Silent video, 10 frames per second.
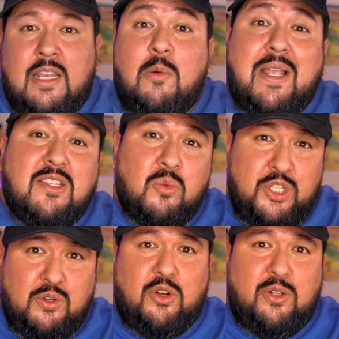based on what
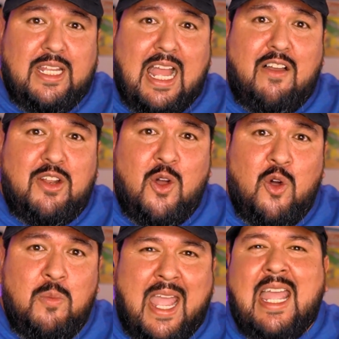you currently have at
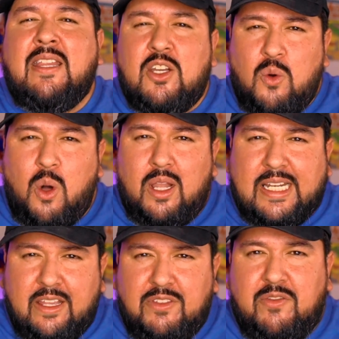home and the
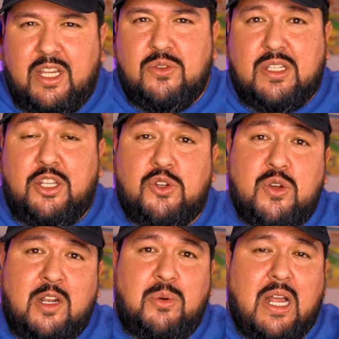quality of the videos that you're
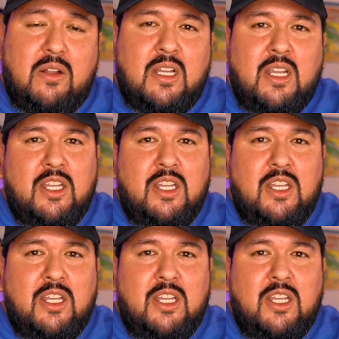trying to put out,